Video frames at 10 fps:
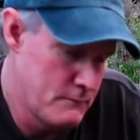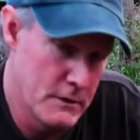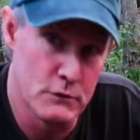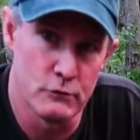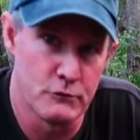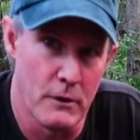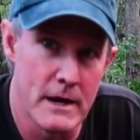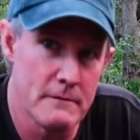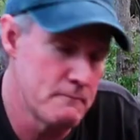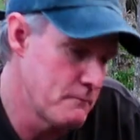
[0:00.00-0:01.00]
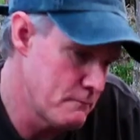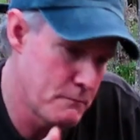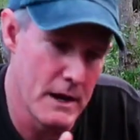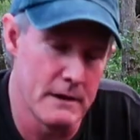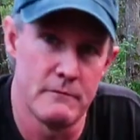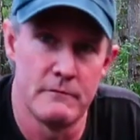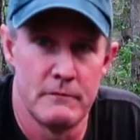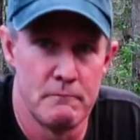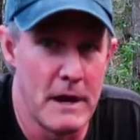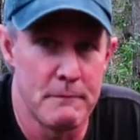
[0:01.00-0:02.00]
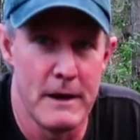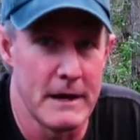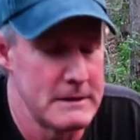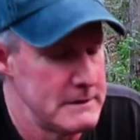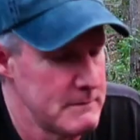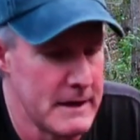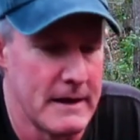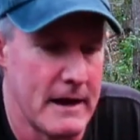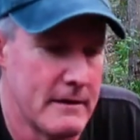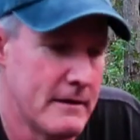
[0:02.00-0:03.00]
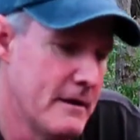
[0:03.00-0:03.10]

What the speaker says: Vehicle's great, but backpack, yeah, nah.